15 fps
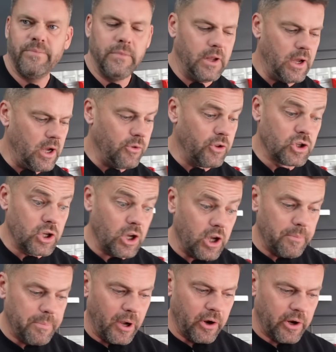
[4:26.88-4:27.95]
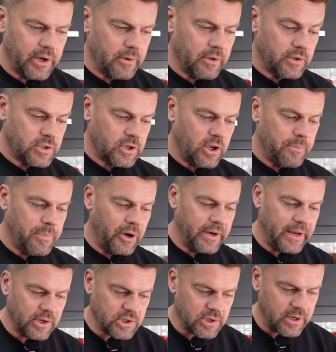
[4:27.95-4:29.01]
No, the turbine. The turbine
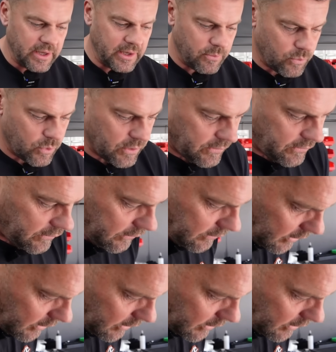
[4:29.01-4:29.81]
actually was